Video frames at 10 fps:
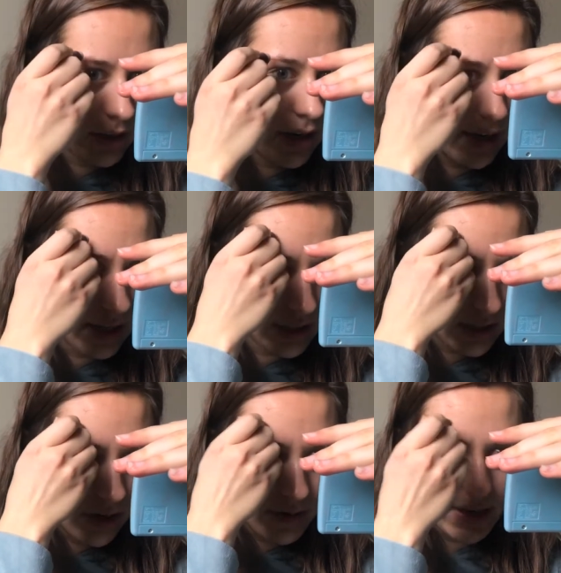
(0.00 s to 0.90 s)
and I just
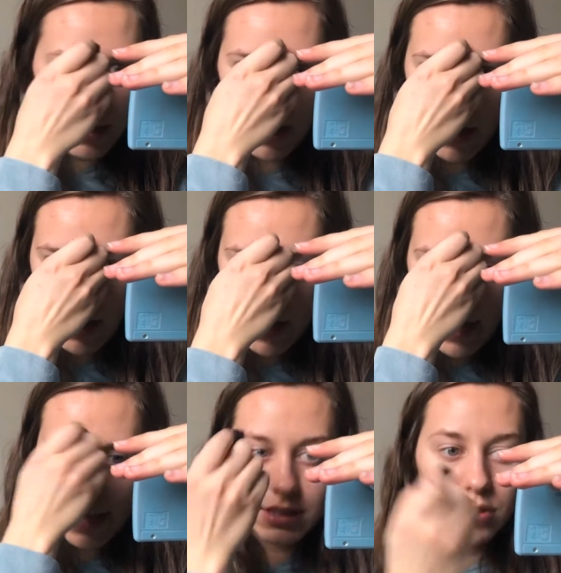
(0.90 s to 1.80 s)
go in
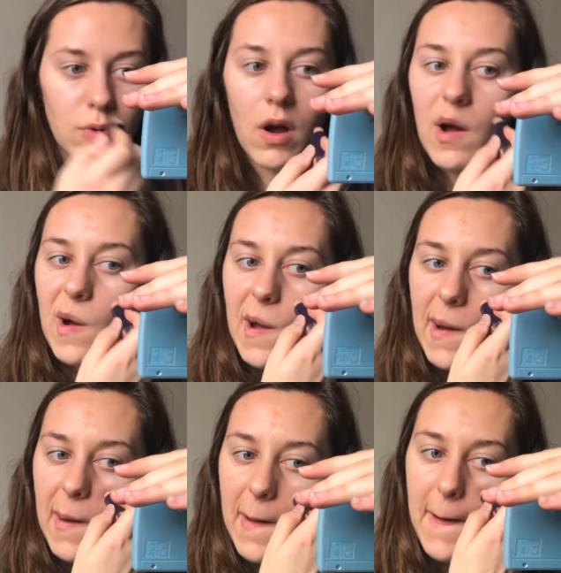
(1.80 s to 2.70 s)
and draw
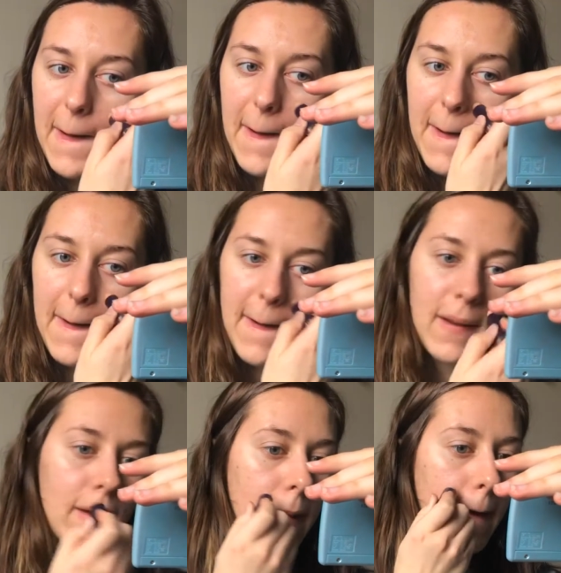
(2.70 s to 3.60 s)
on
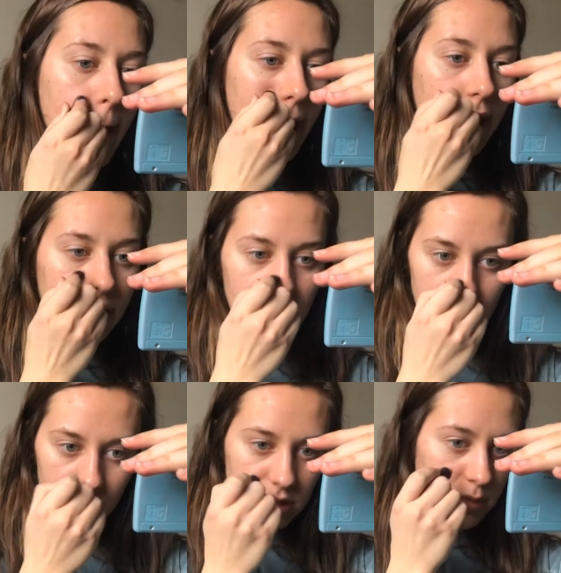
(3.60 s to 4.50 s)
any
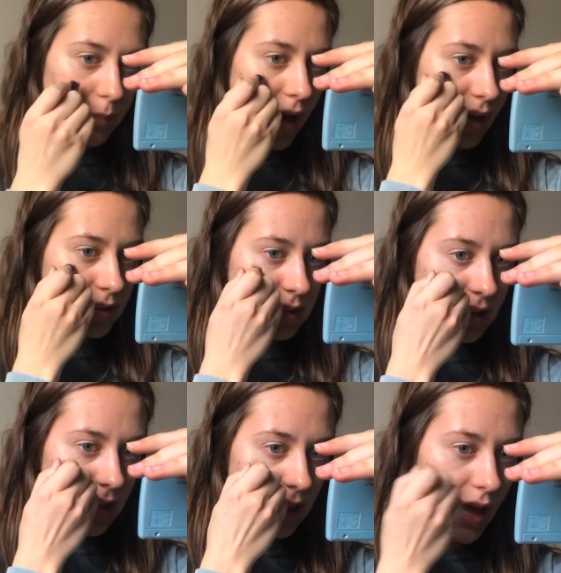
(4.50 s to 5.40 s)
little spots
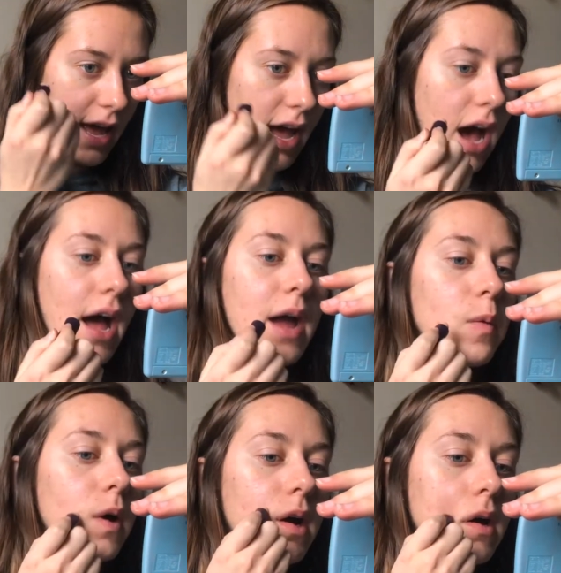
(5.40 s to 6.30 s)
that I
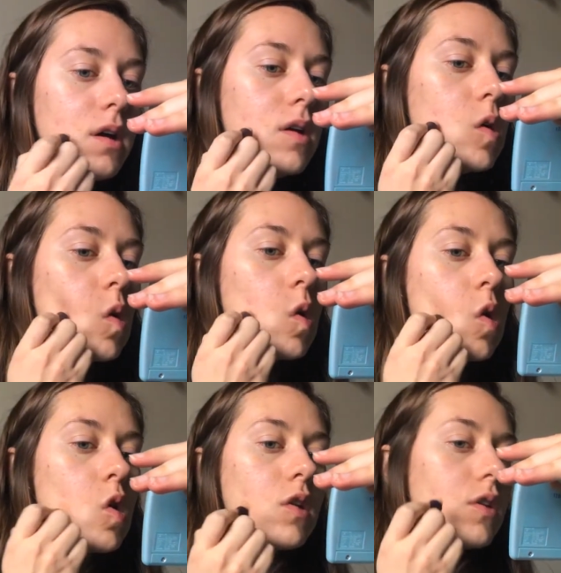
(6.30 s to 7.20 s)
want
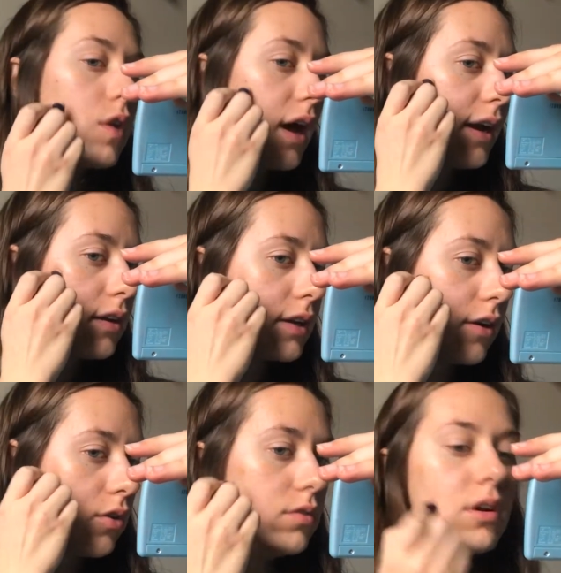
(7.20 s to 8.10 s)
to hide a little.